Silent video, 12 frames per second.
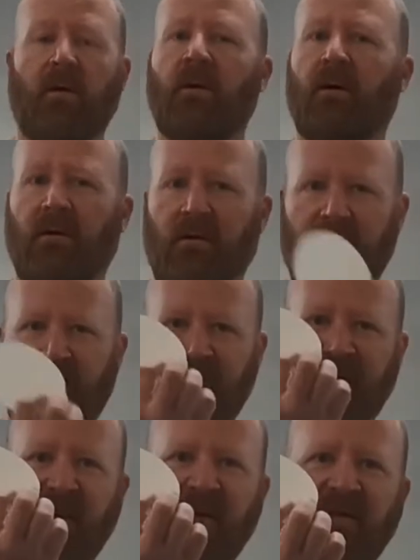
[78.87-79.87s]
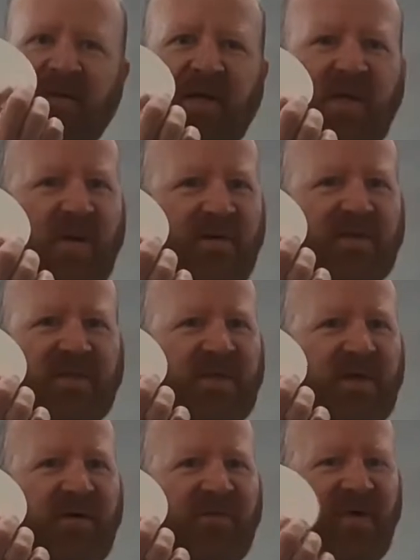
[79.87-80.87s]
Huh. They knew I was a
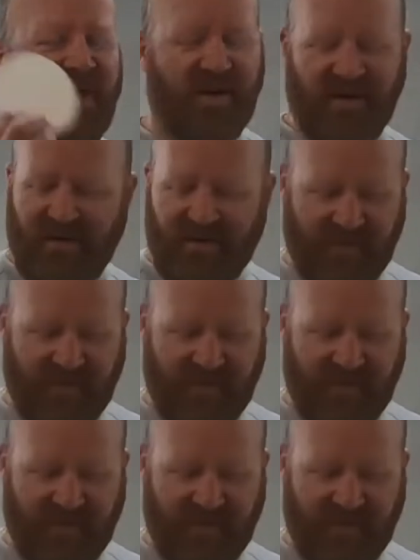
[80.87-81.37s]
sticker fan.